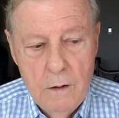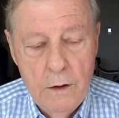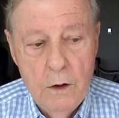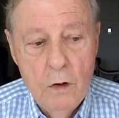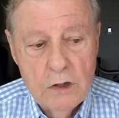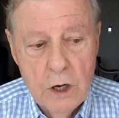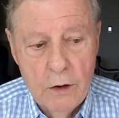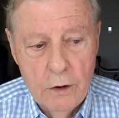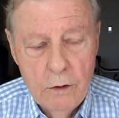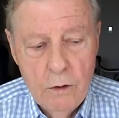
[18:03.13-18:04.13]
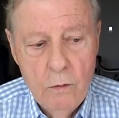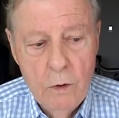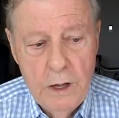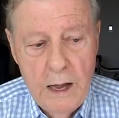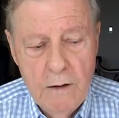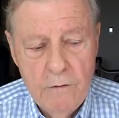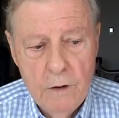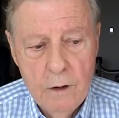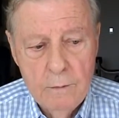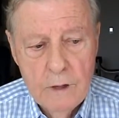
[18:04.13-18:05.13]
the nose gunner would have
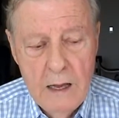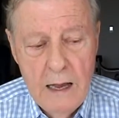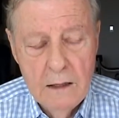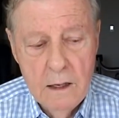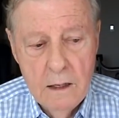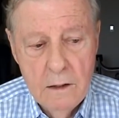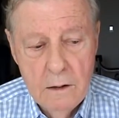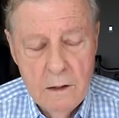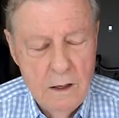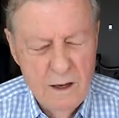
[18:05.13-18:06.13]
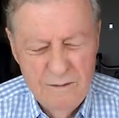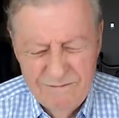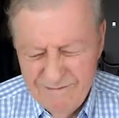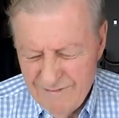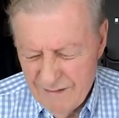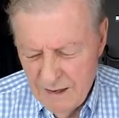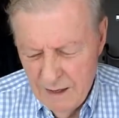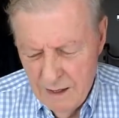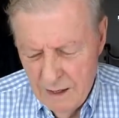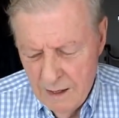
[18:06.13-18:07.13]
um, had the uh,
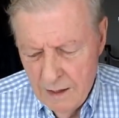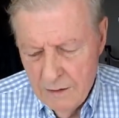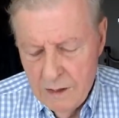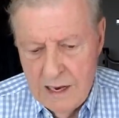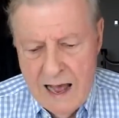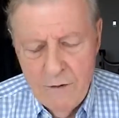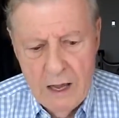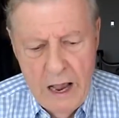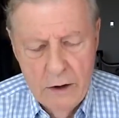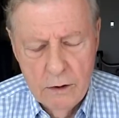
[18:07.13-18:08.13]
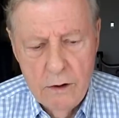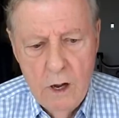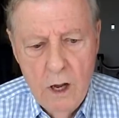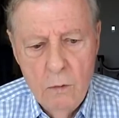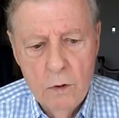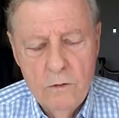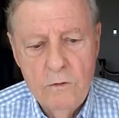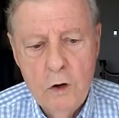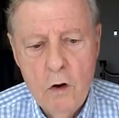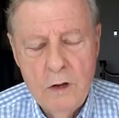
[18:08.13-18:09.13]
the navigator would have
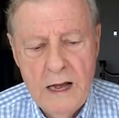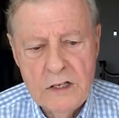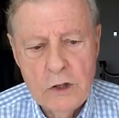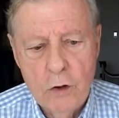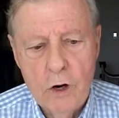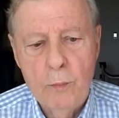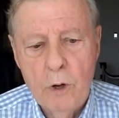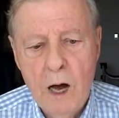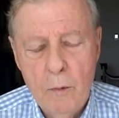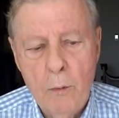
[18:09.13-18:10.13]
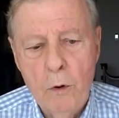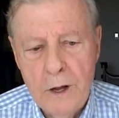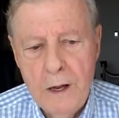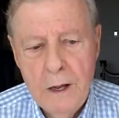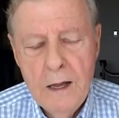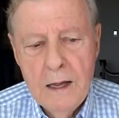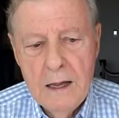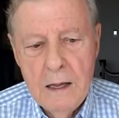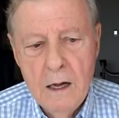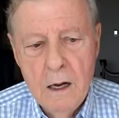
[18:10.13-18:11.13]
flown that turret probably
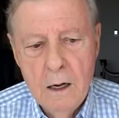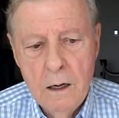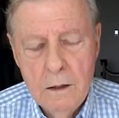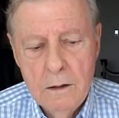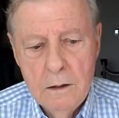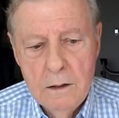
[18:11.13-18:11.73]
uh,